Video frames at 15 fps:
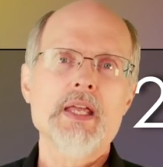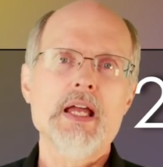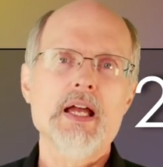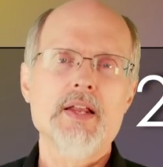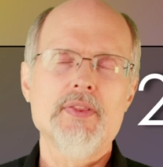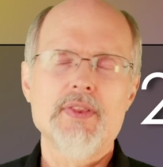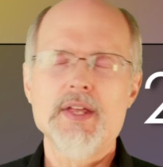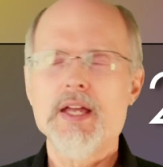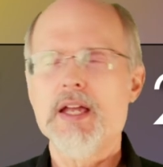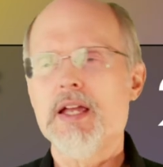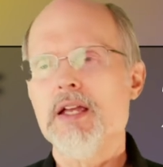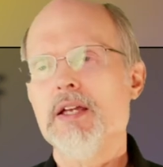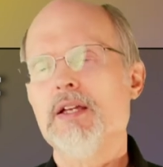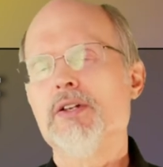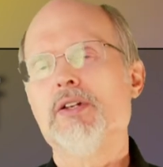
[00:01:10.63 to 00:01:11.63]
And
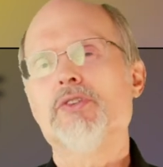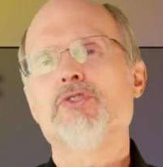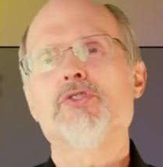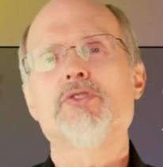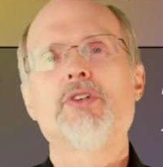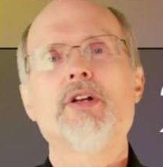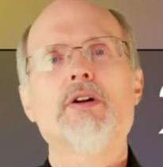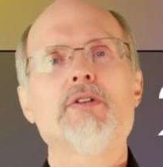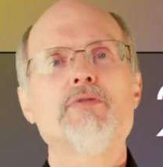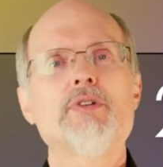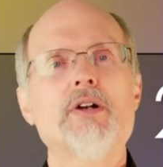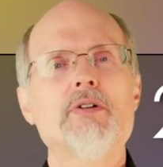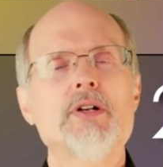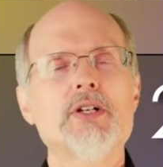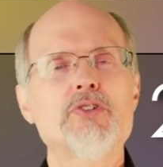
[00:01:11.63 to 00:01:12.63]
they they're
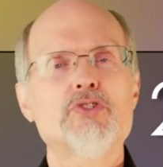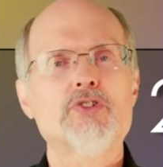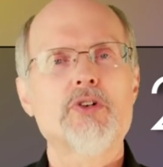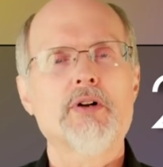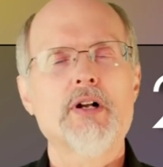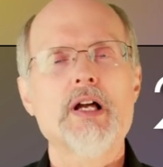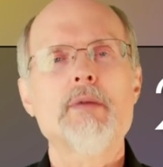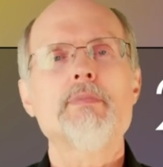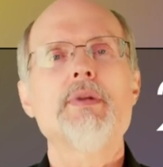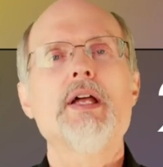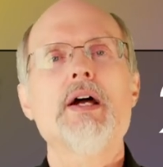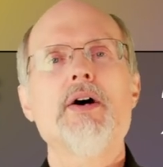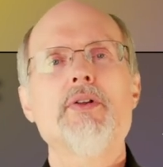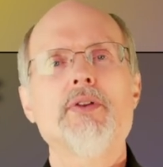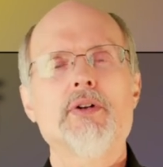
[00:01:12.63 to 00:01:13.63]
very stirred up now,